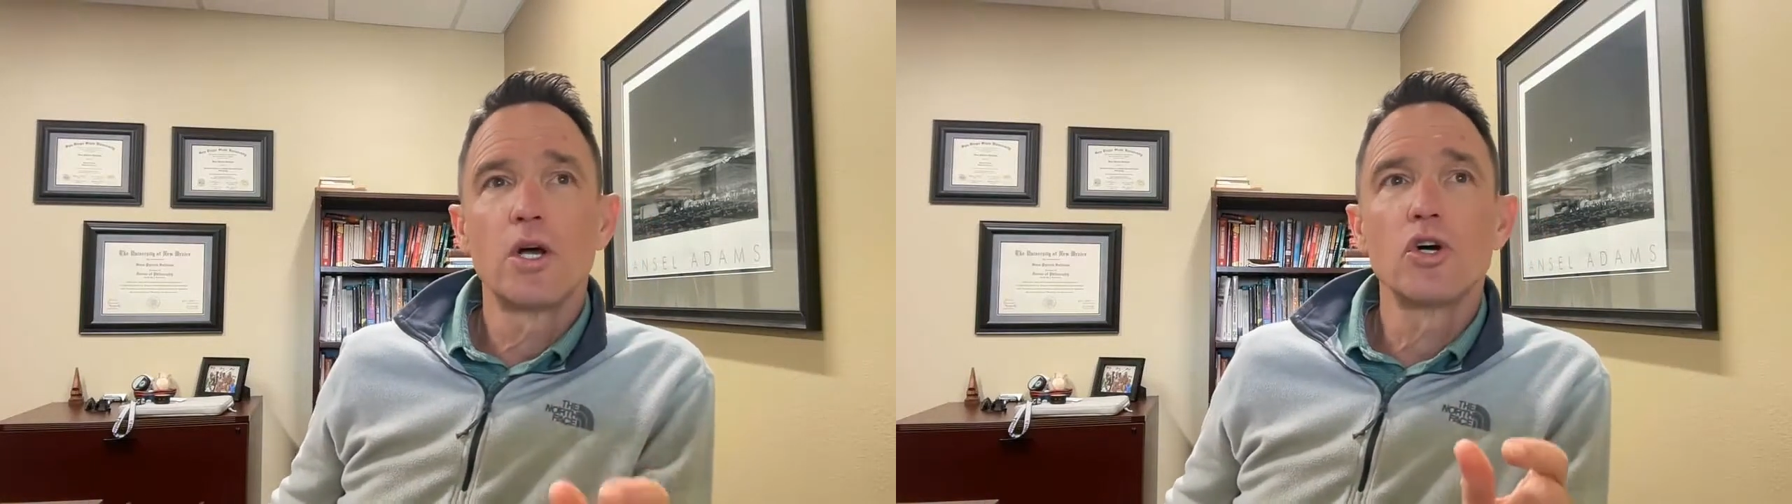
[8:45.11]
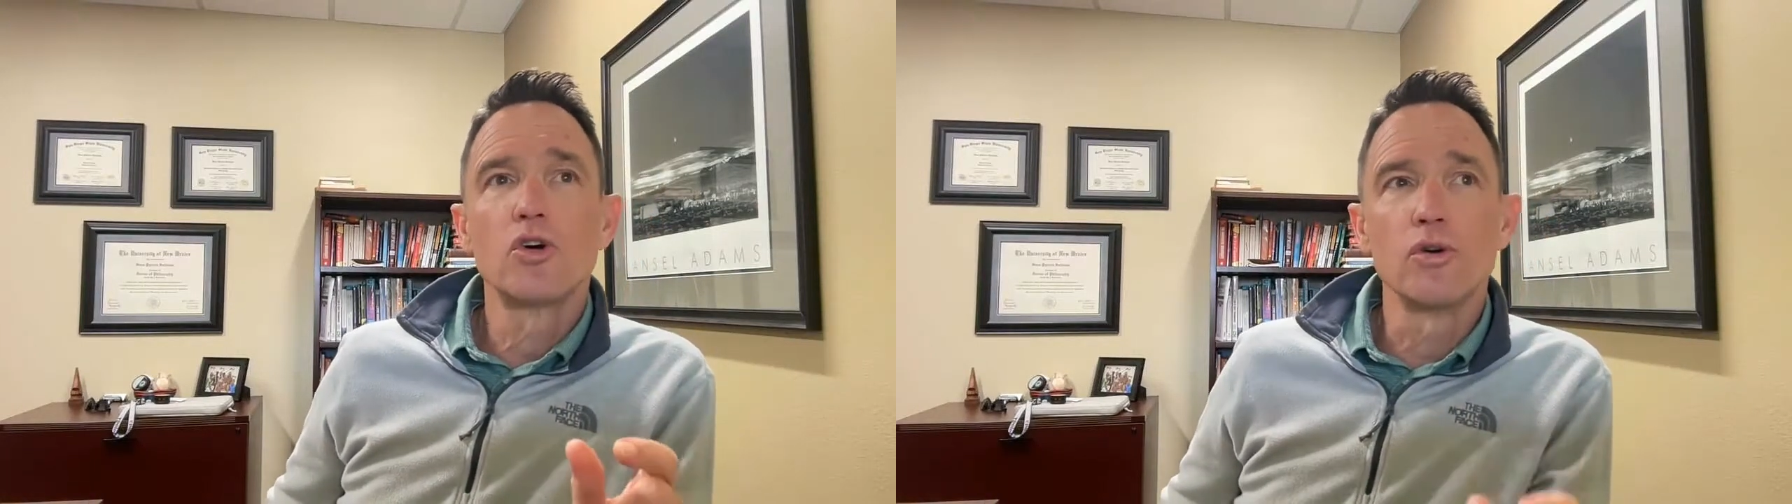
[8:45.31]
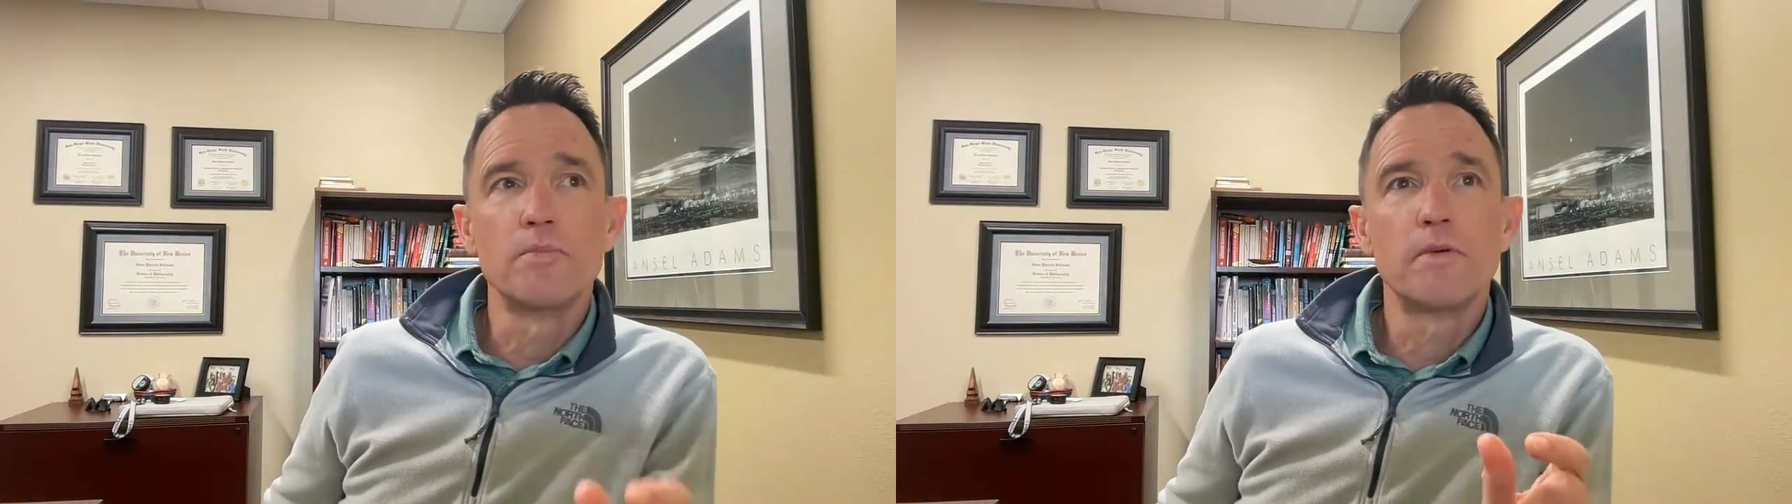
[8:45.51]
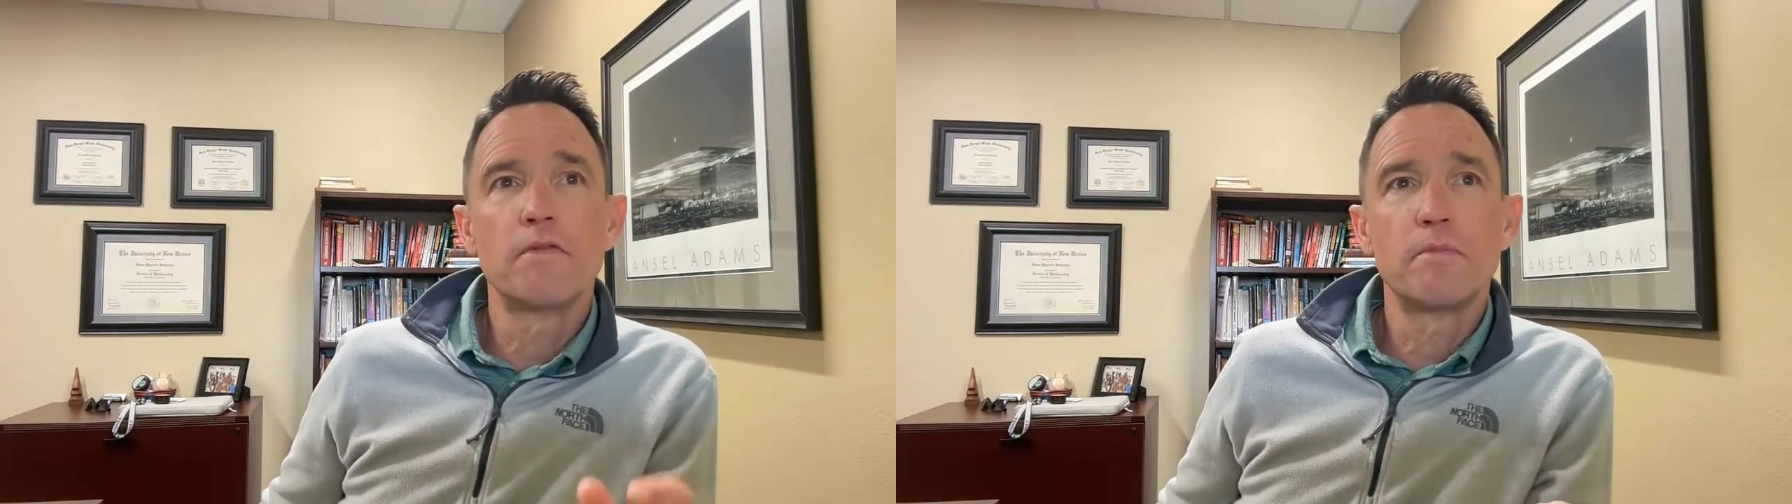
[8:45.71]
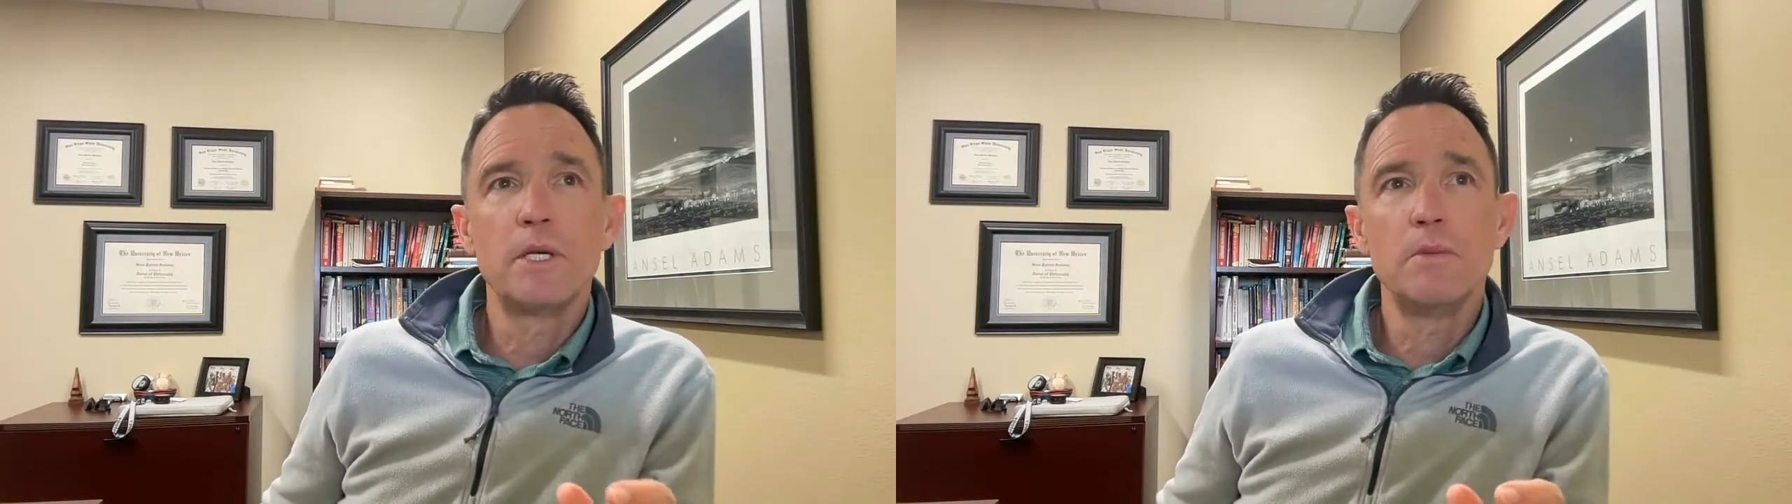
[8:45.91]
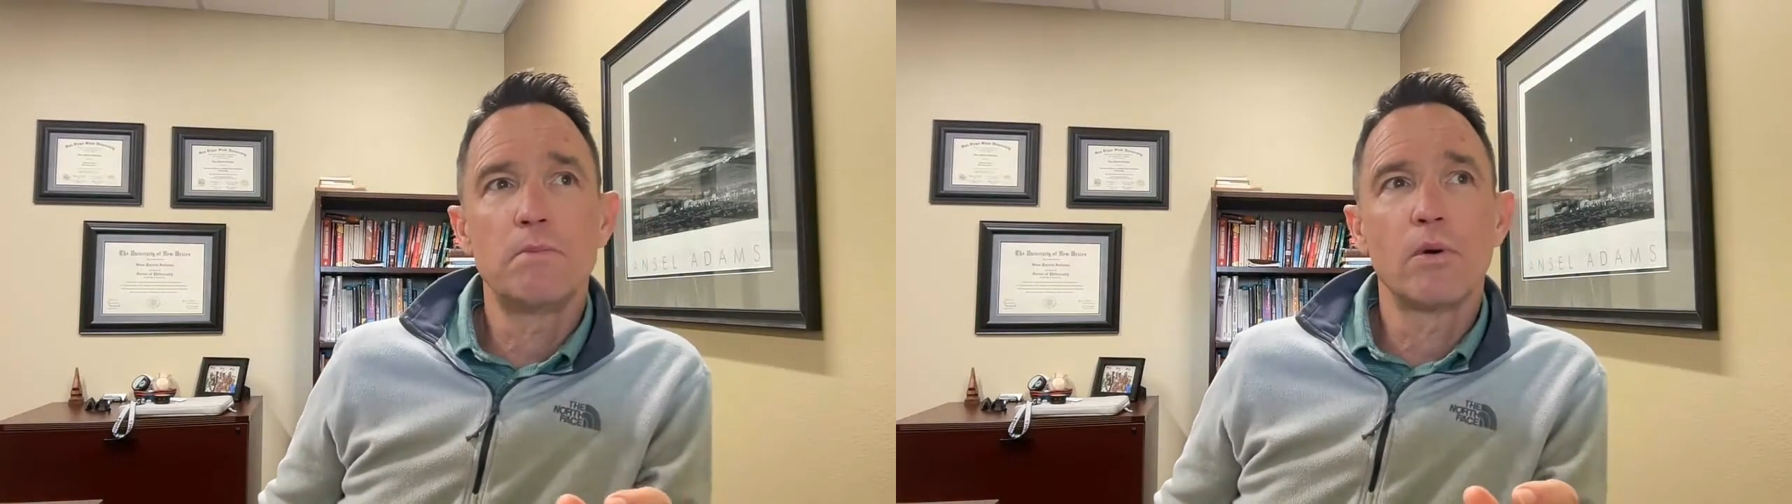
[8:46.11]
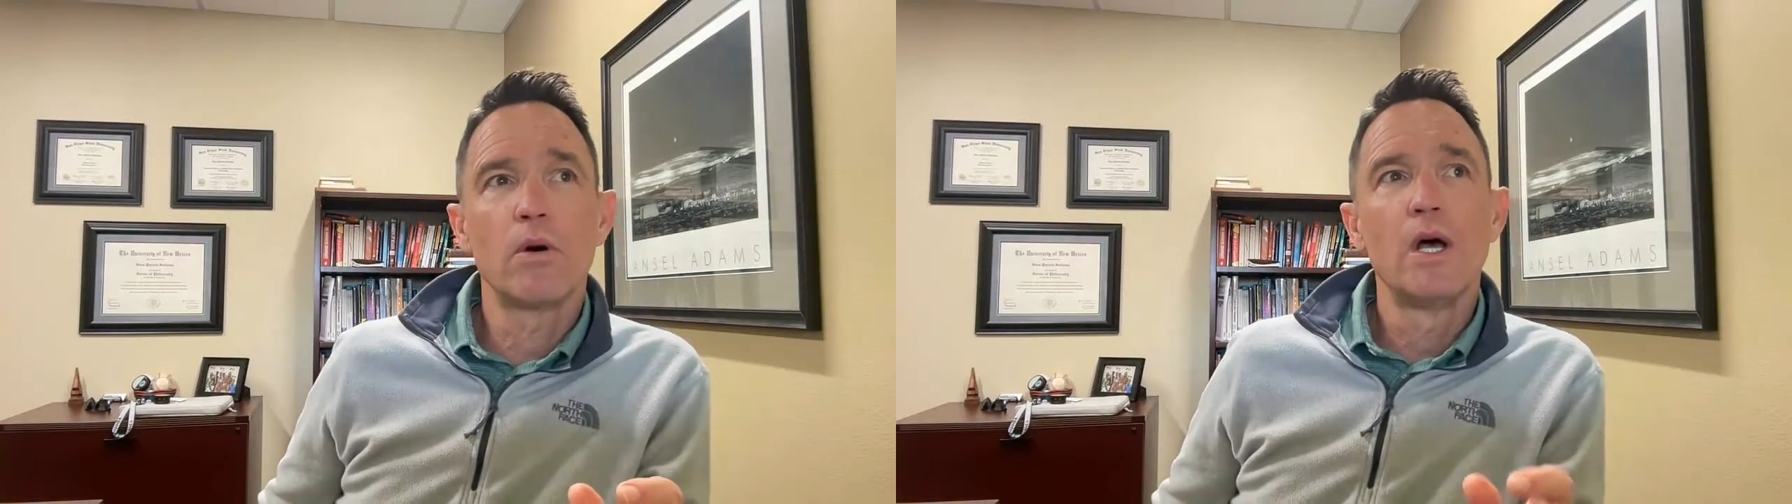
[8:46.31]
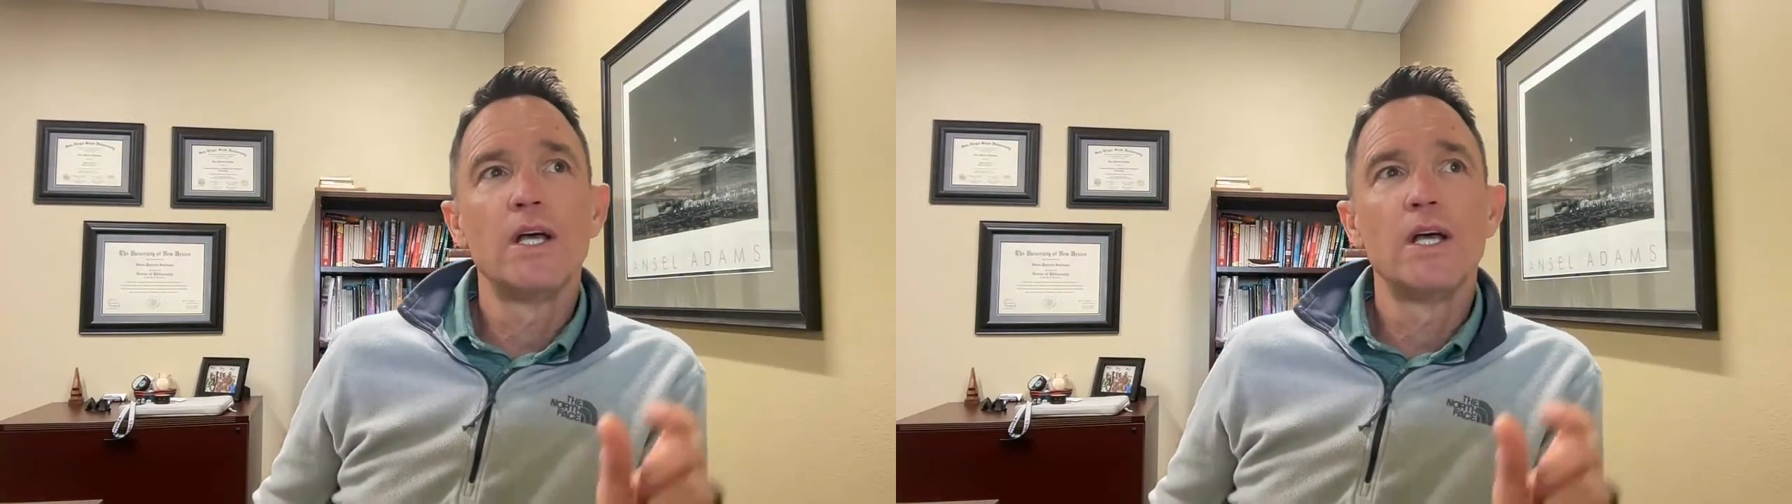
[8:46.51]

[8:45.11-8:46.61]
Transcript: group of people.